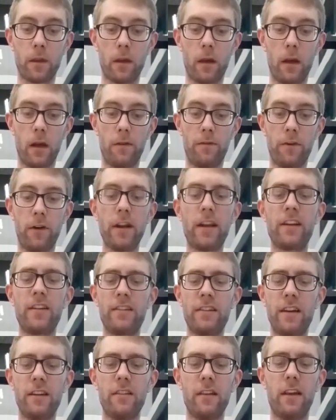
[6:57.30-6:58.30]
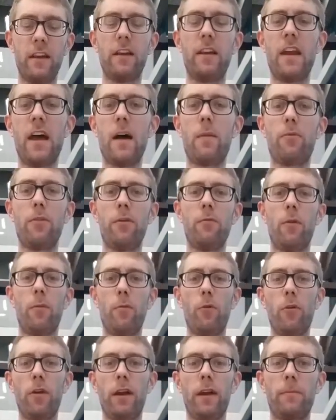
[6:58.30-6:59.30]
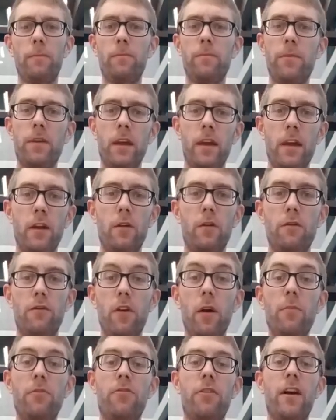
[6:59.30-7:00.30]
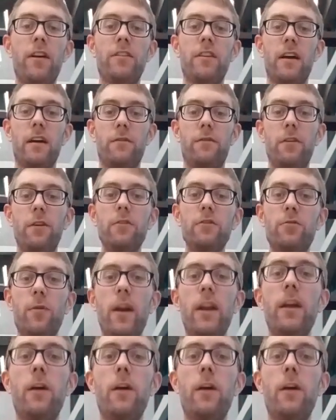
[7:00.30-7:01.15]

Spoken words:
very contently and happily reporting here from TriTech for News Radio